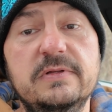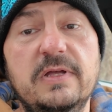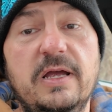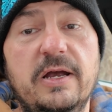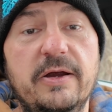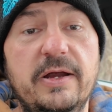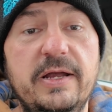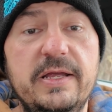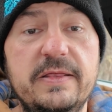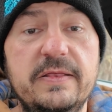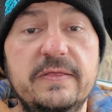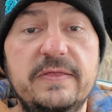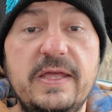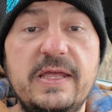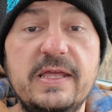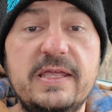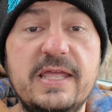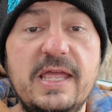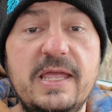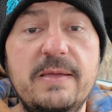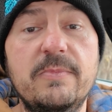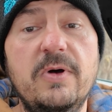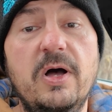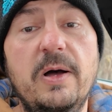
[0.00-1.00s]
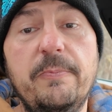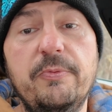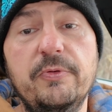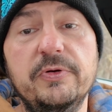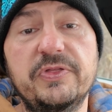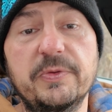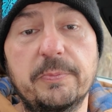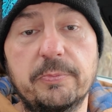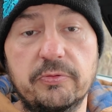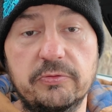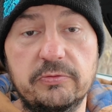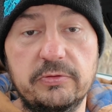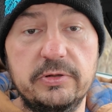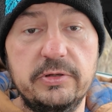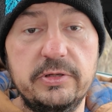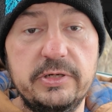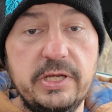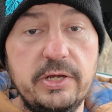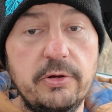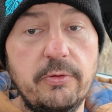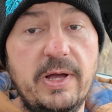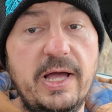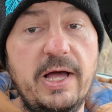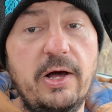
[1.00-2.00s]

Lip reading: all right, they came up with the Preludio